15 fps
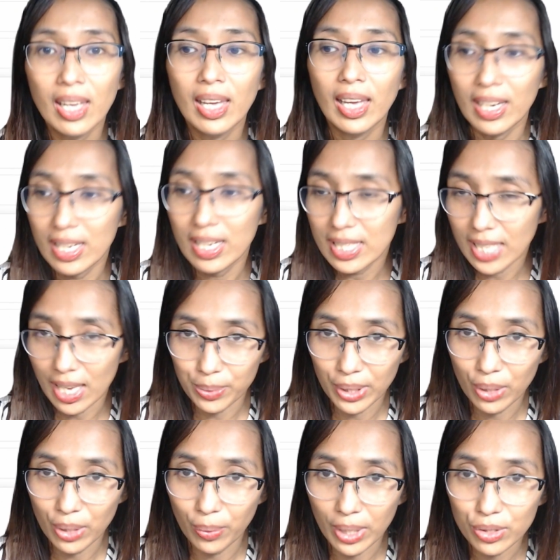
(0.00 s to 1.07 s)
In this case, we're
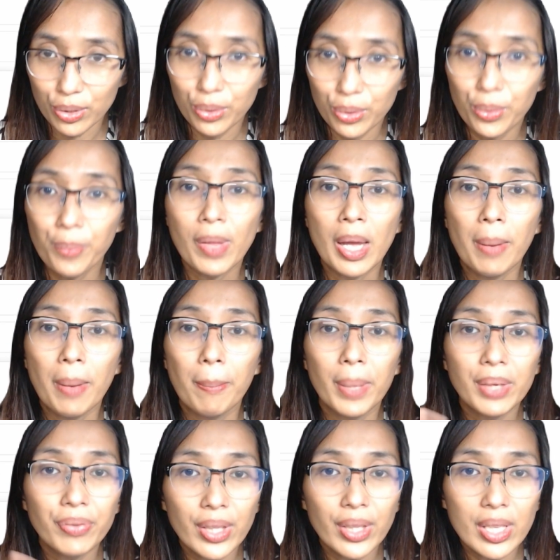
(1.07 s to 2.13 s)
doing 2.
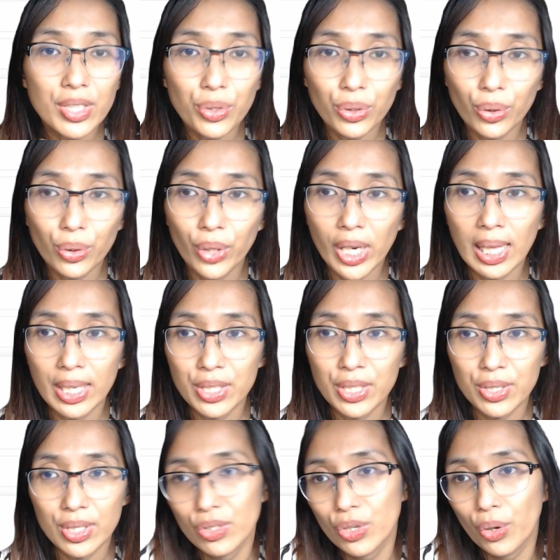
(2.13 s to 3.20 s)
But for this tutorial, I
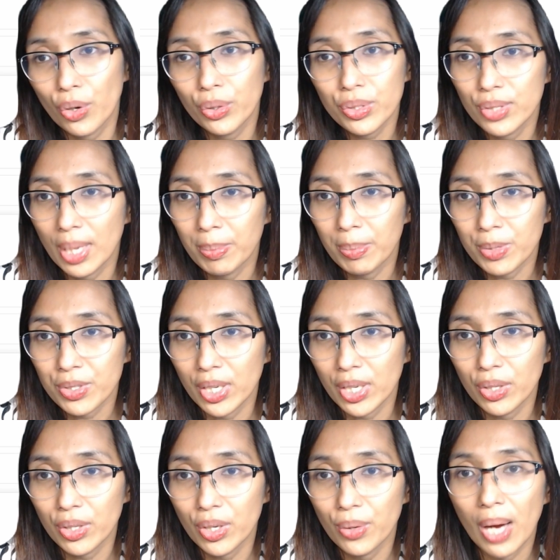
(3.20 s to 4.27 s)
just chose to
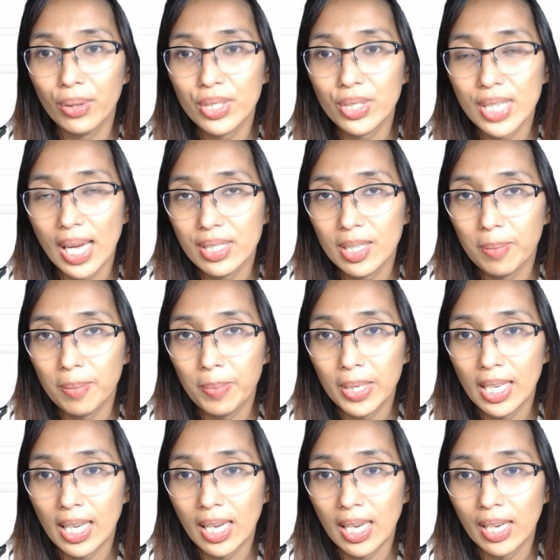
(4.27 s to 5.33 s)
demonstrate to you how
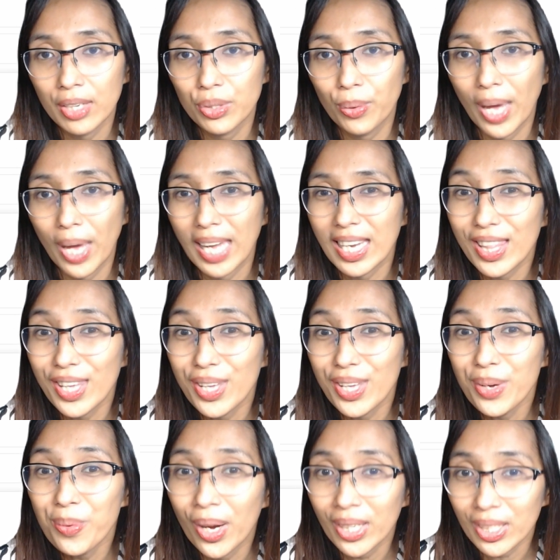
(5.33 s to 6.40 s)
ChatGPT can do anything
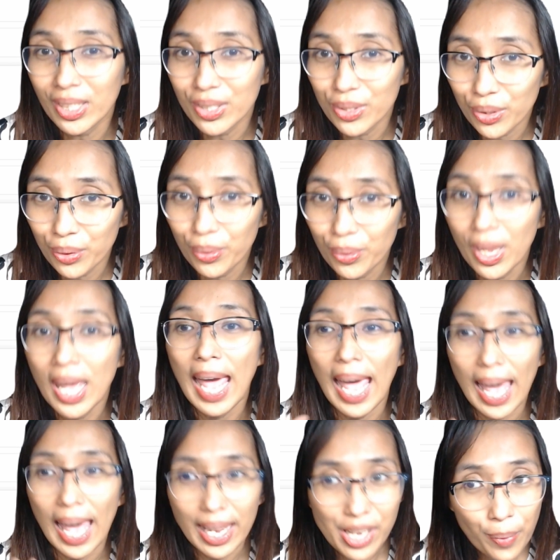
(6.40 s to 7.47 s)
you want it to do,
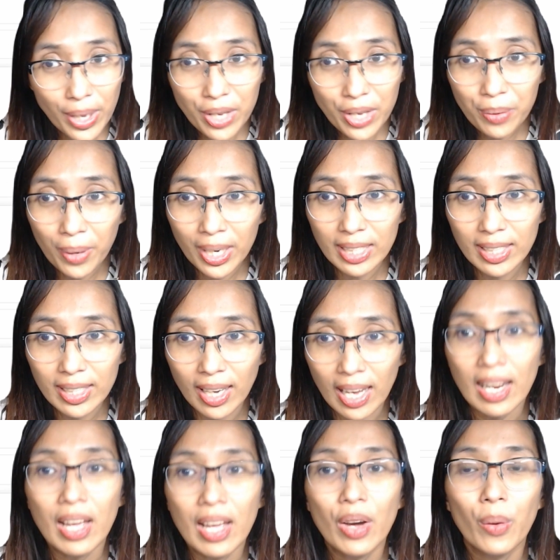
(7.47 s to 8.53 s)
any way you want it
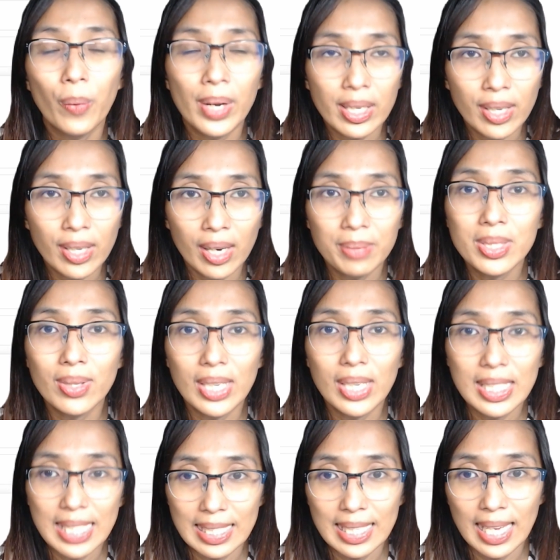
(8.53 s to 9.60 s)
done when it comes to
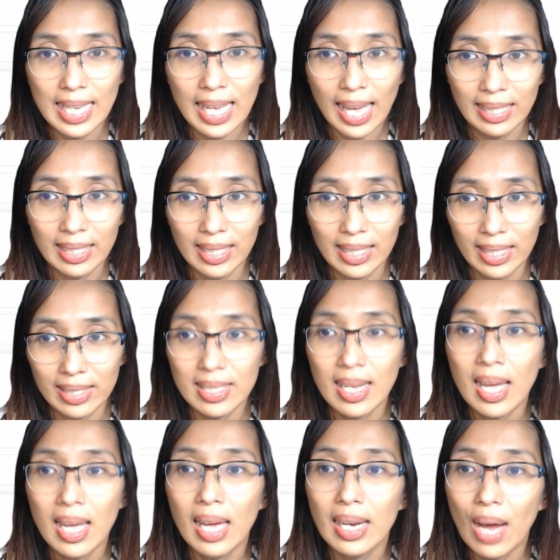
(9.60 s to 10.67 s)
assessing candidates.
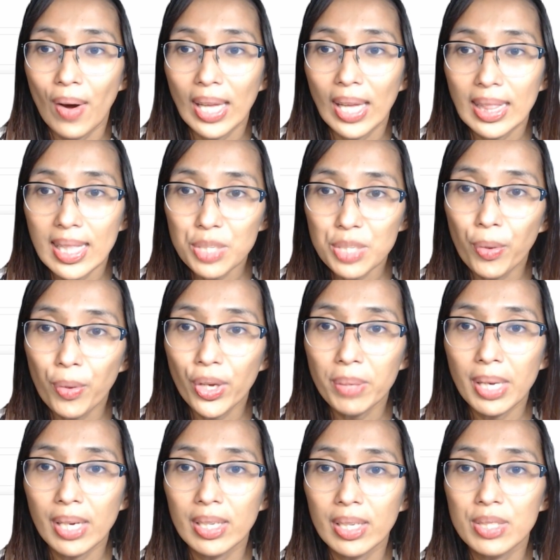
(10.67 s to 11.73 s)
Now, at this point,
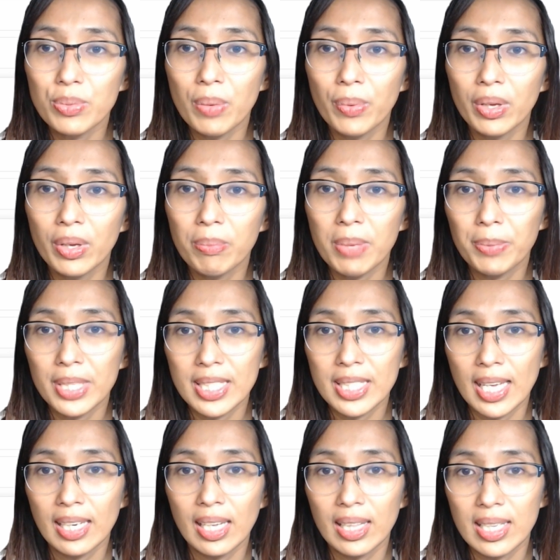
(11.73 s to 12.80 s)
because we will be
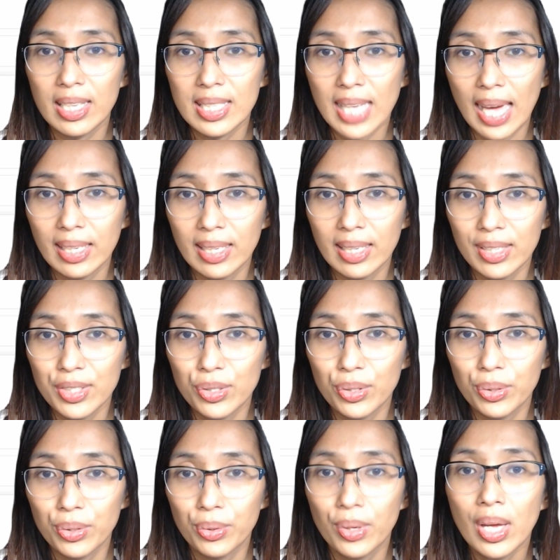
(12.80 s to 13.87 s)
presenting these candidates
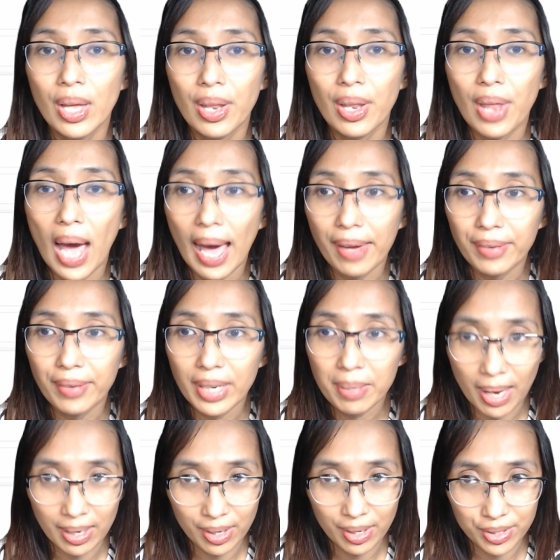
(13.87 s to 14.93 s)
to the hiring
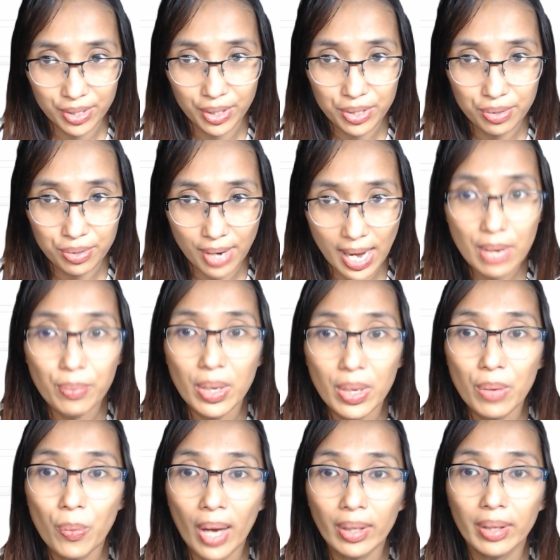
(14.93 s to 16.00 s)
managers, right? We
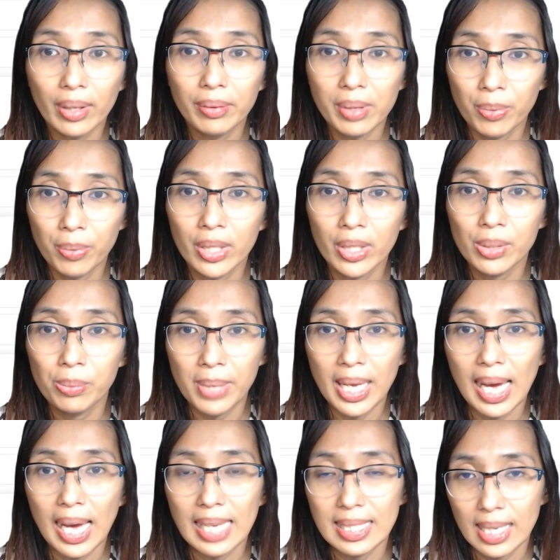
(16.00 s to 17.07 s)
want our report to
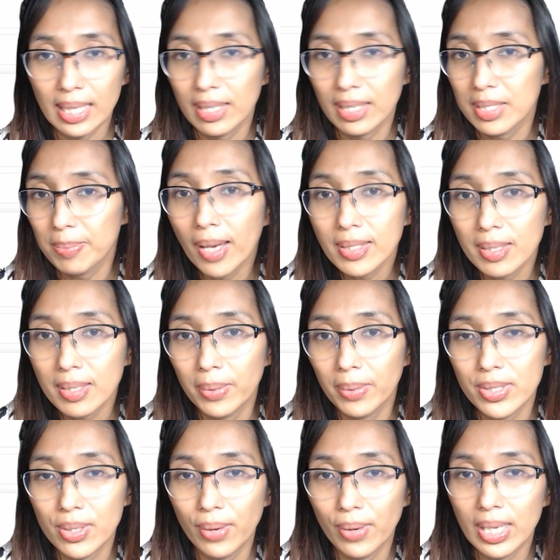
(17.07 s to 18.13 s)
be as neat as
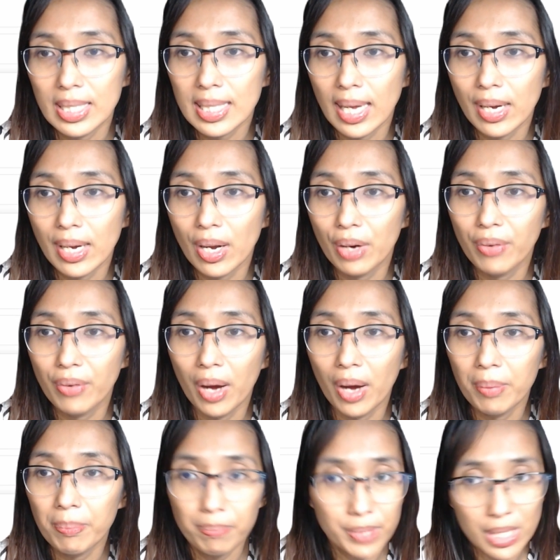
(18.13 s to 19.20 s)
possible. So instead of
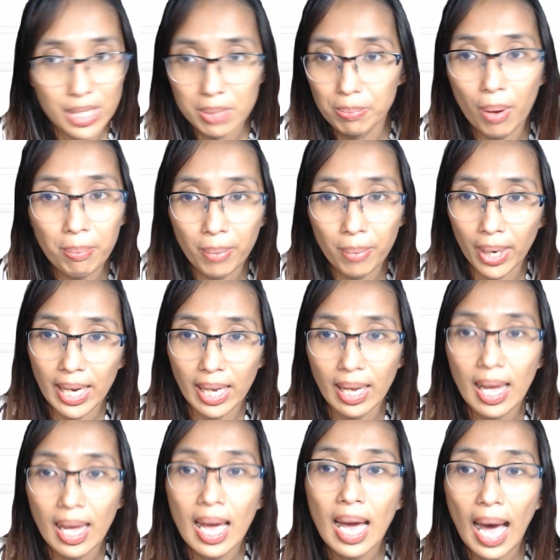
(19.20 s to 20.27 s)
just bombarding
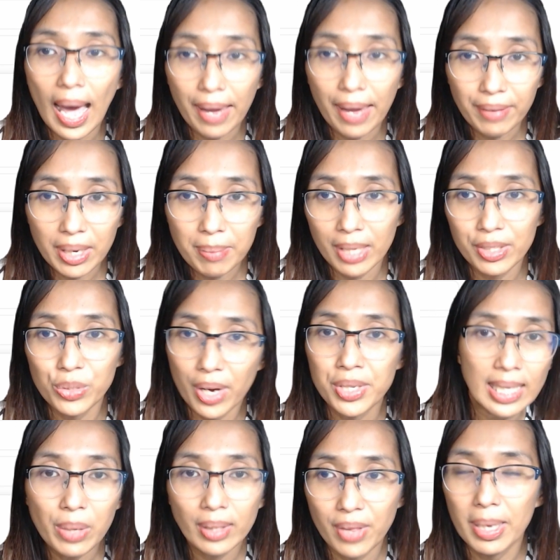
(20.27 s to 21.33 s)
hiring managers, we want to
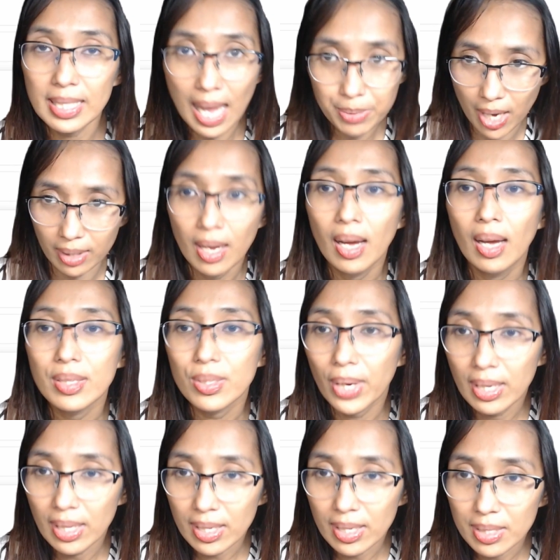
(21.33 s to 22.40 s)
just give them a snapshot. So
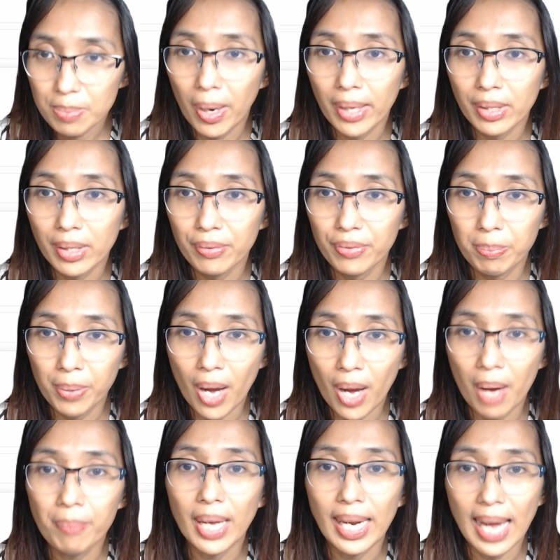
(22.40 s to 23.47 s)
in this part of the
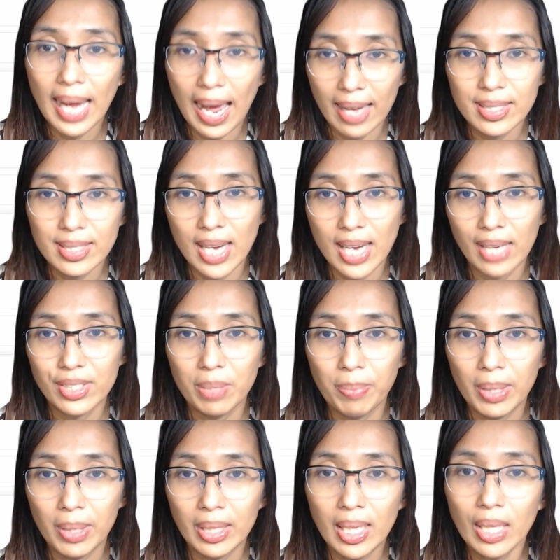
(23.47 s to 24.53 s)
prompt, I asked
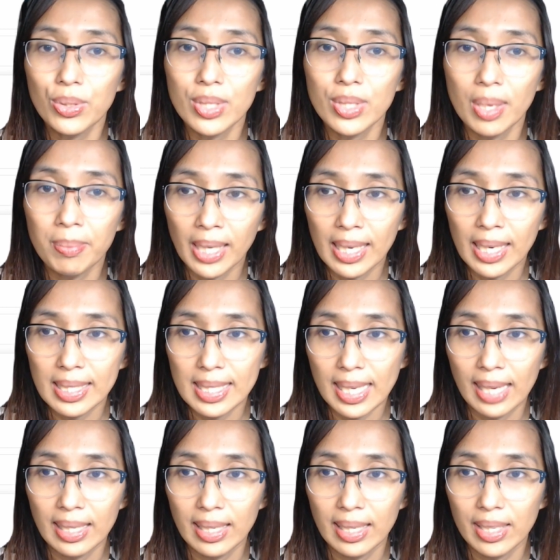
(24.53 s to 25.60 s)
ChatGPT to summarize the
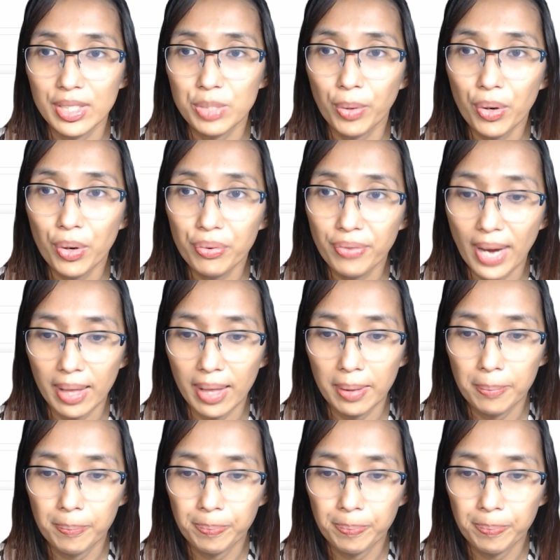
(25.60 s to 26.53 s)
candidate's profile.